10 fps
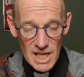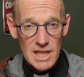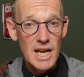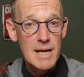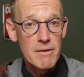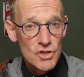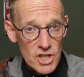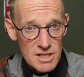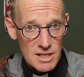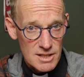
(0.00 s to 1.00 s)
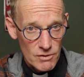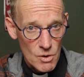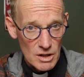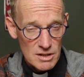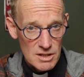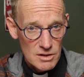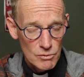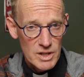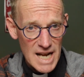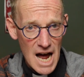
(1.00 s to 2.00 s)
in the name of Jesus, of course,
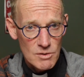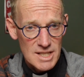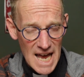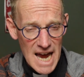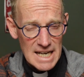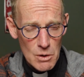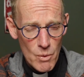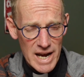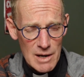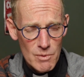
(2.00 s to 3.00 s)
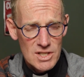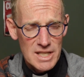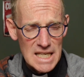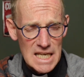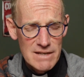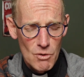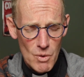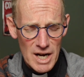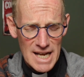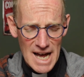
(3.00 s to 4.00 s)
renounce any way in which the evil
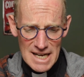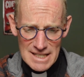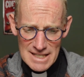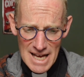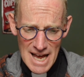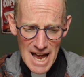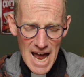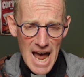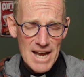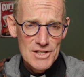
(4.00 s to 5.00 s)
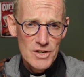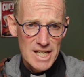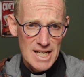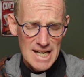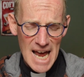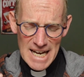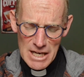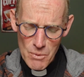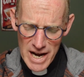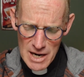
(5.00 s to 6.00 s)
one has entered in,
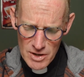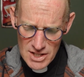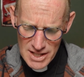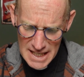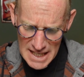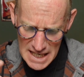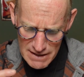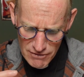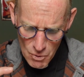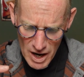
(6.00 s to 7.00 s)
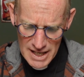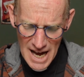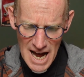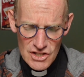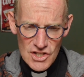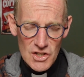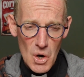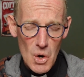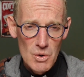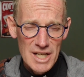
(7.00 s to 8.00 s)
any way in which the evil one has
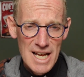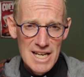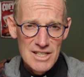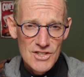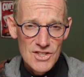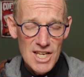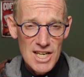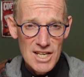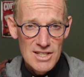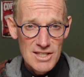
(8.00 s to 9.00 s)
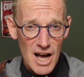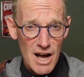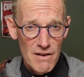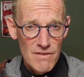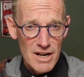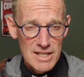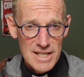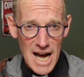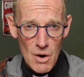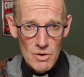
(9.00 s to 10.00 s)
sown seeds of
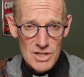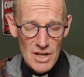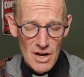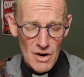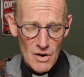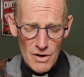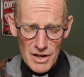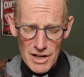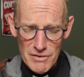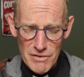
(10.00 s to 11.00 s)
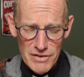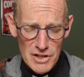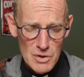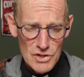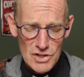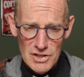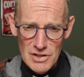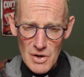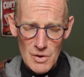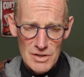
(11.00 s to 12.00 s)
doubt or
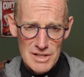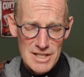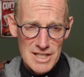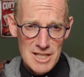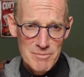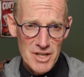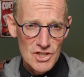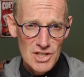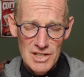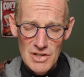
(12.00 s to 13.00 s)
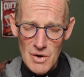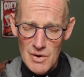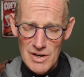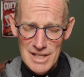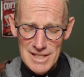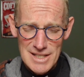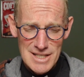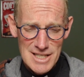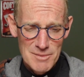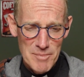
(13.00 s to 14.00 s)
confusion or suspicion or
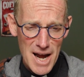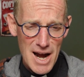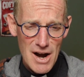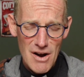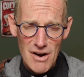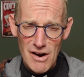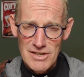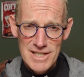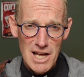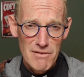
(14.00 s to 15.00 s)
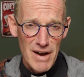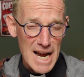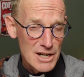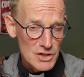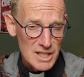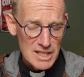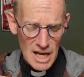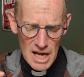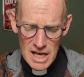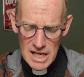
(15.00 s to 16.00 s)
despair or self-hatred
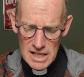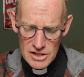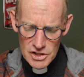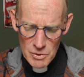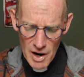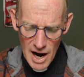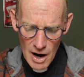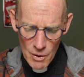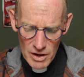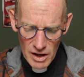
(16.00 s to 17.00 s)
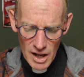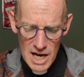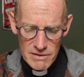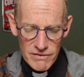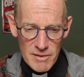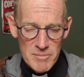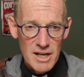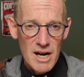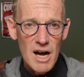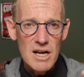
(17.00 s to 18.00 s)
into our life
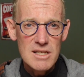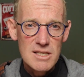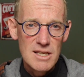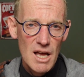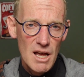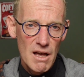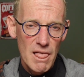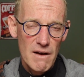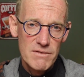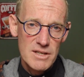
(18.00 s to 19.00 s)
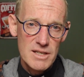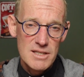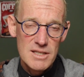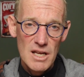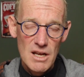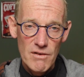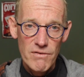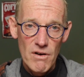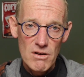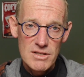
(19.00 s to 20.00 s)
because of these
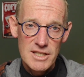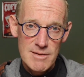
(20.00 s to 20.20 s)
false